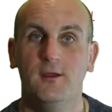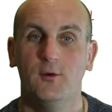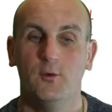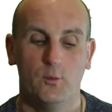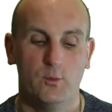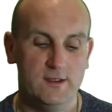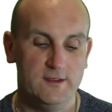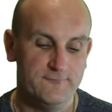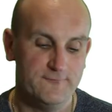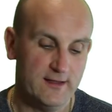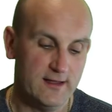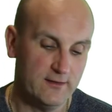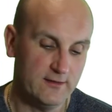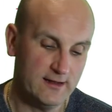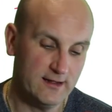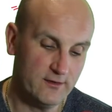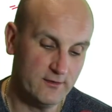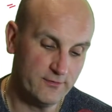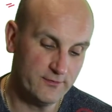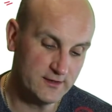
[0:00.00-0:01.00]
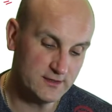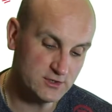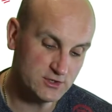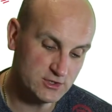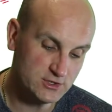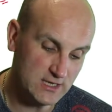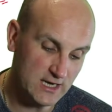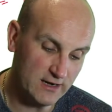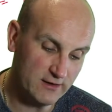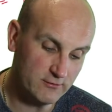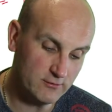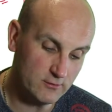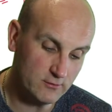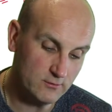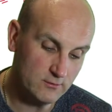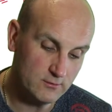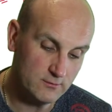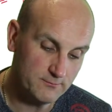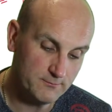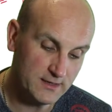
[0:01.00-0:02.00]
we found out that Cheryl,
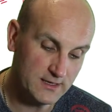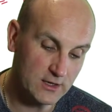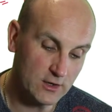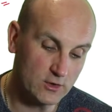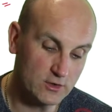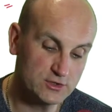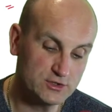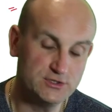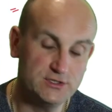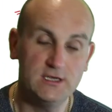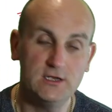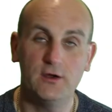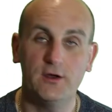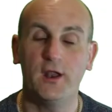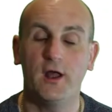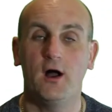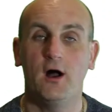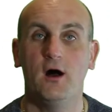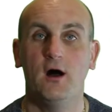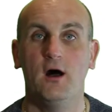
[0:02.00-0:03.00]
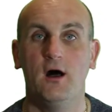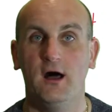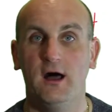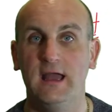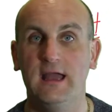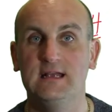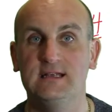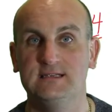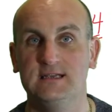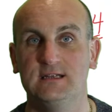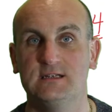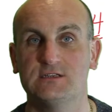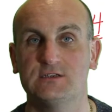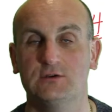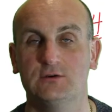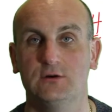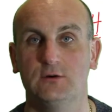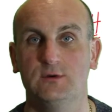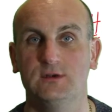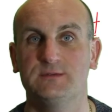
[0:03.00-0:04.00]
because she got a higher
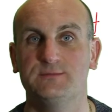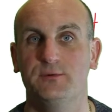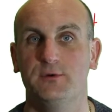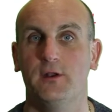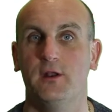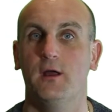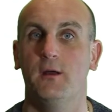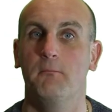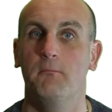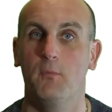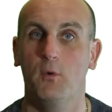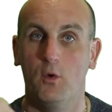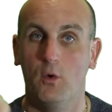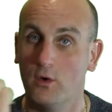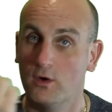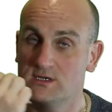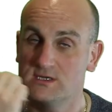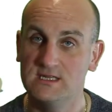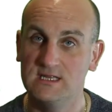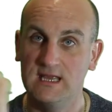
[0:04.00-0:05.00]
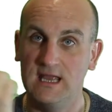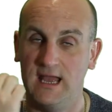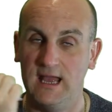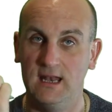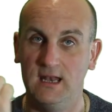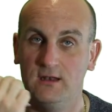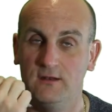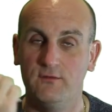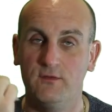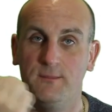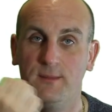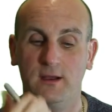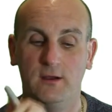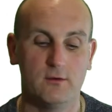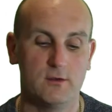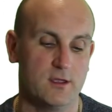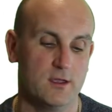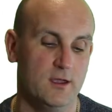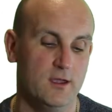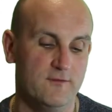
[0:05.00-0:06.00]
Z-score, which put her more to the end of the bell
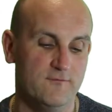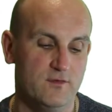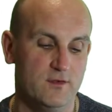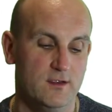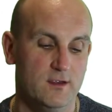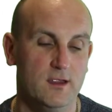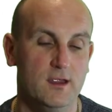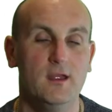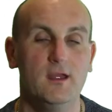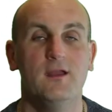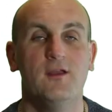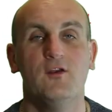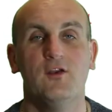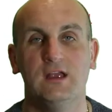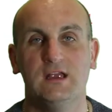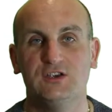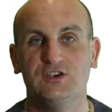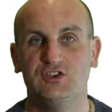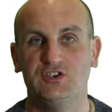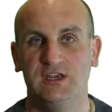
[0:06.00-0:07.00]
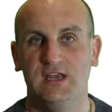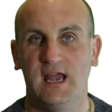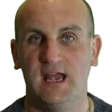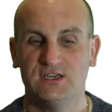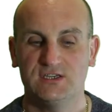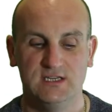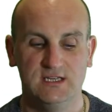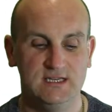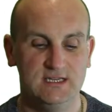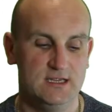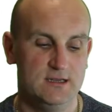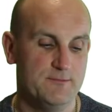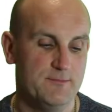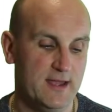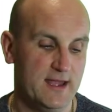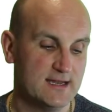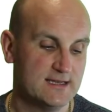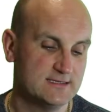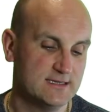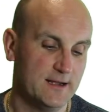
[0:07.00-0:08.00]
curve, she actually did
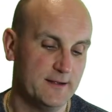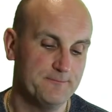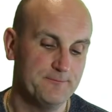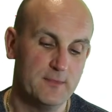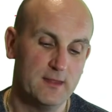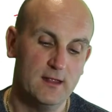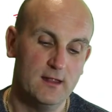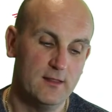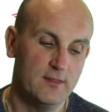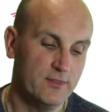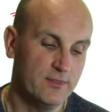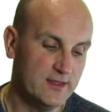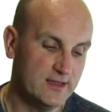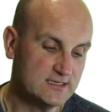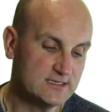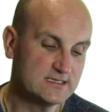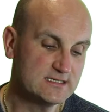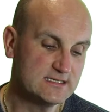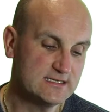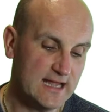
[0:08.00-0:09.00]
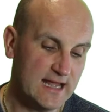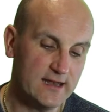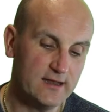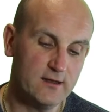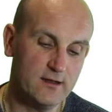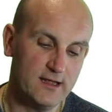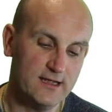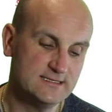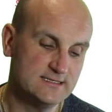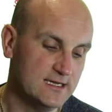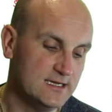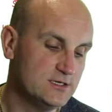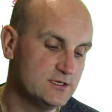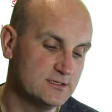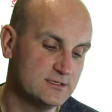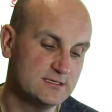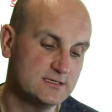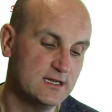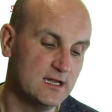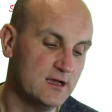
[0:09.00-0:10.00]
better. This
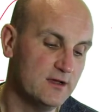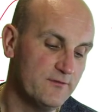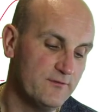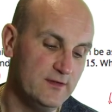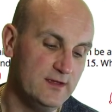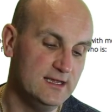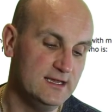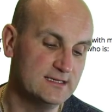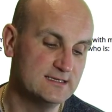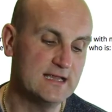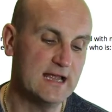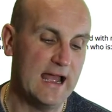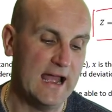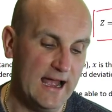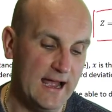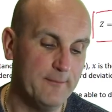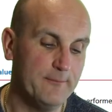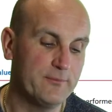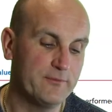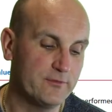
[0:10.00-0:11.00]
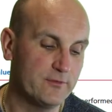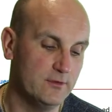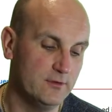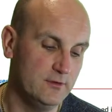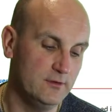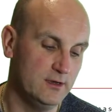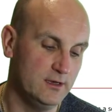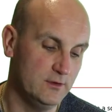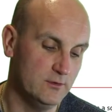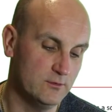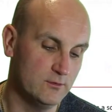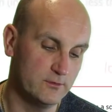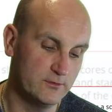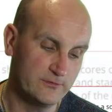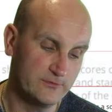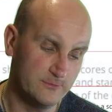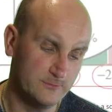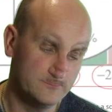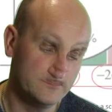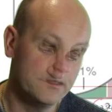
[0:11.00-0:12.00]
standardization stuff is absolutely
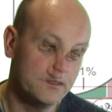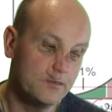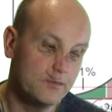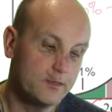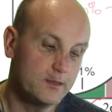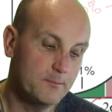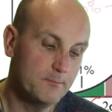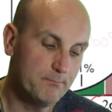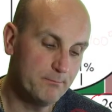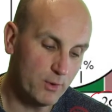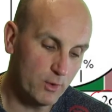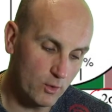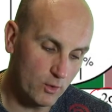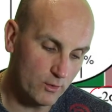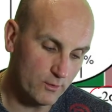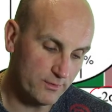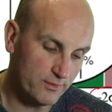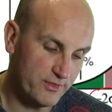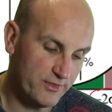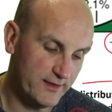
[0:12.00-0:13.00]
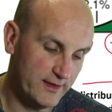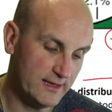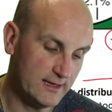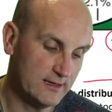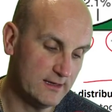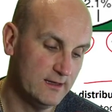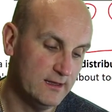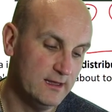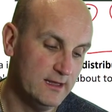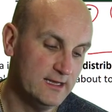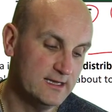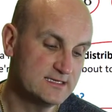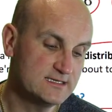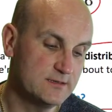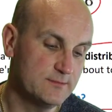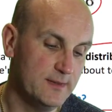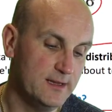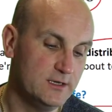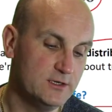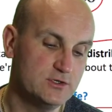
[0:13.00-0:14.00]
awesome. The important thing is to
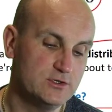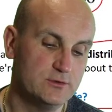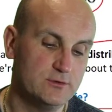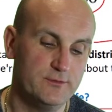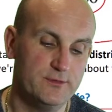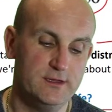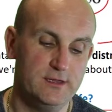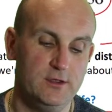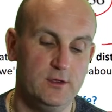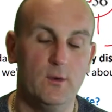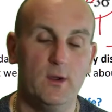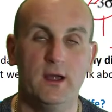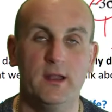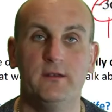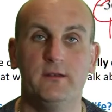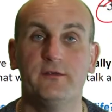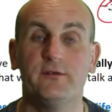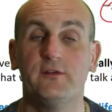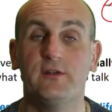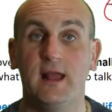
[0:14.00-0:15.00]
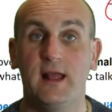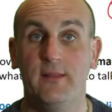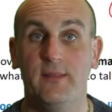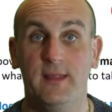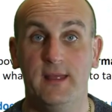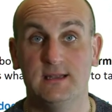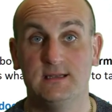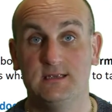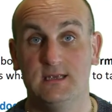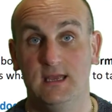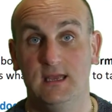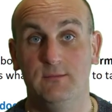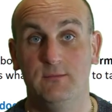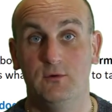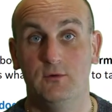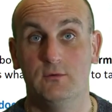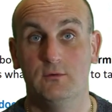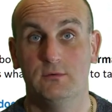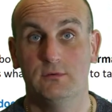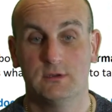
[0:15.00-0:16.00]
make sure that you understand that
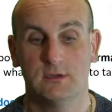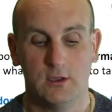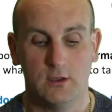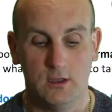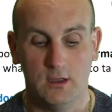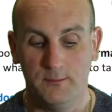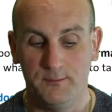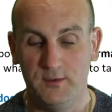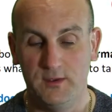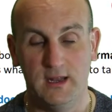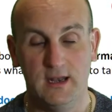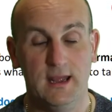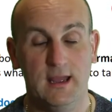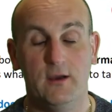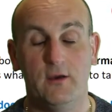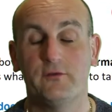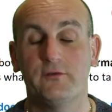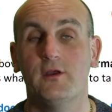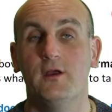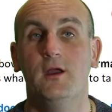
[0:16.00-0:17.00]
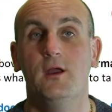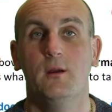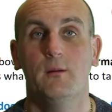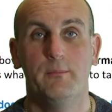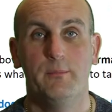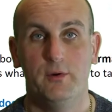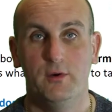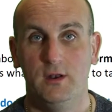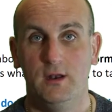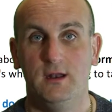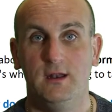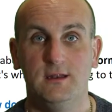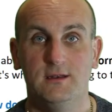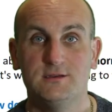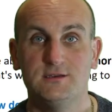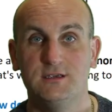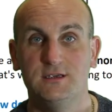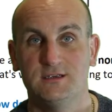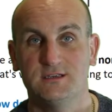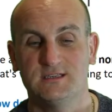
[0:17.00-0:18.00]
table. Copy it out, put it
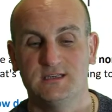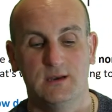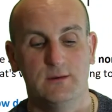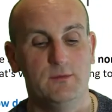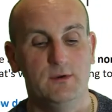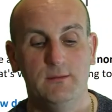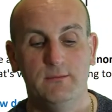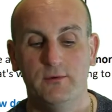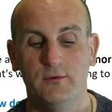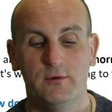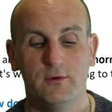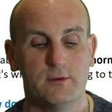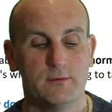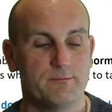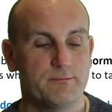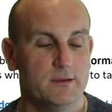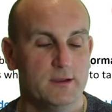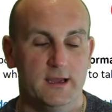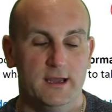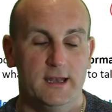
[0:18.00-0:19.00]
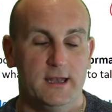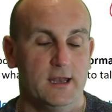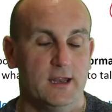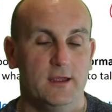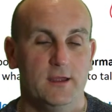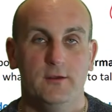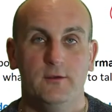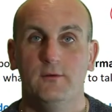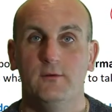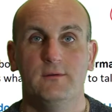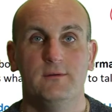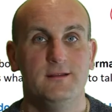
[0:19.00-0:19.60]
into your summary book. I don't know,